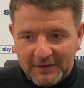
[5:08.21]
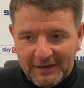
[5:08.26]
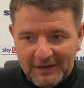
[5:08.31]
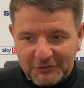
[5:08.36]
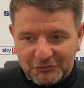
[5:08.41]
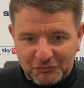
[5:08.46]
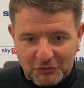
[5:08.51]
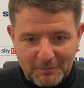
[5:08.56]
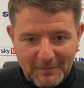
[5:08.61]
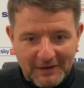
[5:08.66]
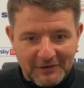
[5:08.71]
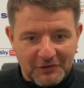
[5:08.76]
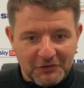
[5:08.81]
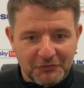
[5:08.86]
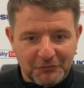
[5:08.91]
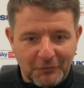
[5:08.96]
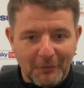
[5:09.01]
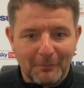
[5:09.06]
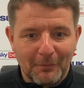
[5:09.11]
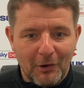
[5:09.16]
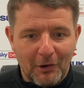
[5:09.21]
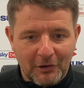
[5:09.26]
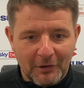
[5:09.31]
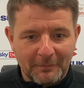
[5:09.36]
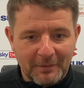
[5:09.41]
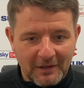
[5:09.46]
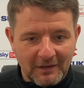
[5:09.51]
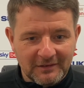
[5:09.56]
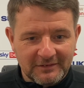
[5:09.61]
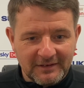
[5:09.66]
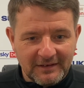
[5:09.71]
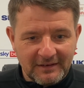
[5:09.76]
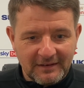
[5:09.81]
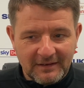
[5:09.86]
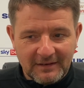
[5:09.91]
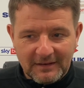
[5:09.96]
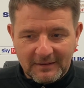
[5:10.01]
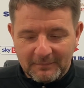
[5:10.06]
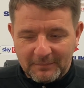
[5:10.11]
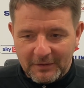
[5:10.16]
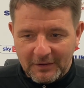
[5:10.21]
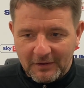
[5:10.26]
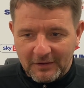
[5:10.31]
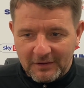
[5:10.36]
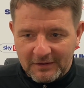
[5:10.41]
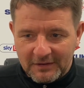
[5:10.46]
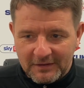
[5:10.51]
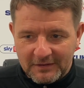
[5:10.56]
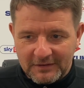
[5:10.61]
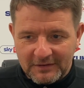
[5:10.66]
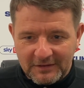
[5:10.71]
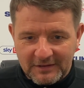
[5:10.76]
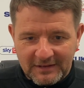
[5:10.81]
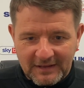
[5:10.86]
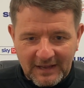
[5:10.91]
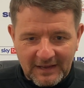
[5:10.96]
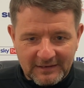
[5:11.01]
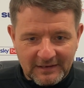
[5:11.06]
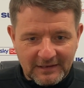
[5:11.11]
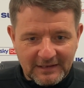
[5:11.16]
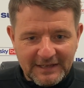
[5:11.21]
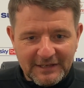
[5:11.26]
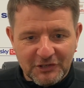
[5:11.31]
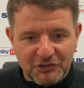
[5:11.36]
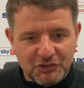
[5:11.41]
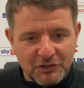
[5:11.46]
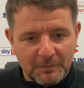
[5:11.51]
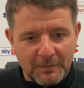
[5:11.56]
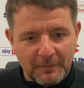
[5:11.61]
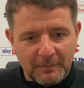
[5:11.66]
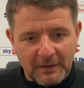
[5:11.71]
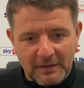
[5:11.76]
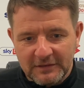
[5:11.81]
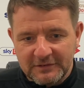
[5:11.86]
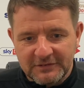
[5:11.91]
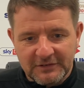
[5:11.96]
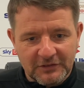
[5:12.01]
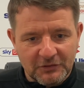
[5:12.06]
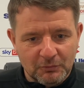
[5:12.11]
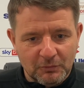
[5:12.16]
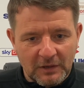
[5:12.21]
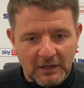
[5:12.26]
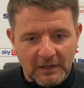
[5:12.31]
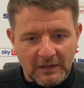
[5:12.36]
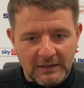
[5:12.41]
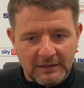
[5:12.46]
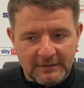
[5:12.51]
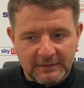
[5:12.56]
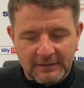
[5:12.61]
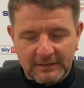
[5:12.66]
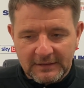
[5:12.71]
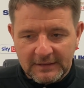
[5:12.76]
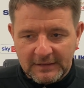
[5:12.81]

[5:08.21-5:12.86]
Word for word: has tremendous football ability, but kind of leadership ability as well. And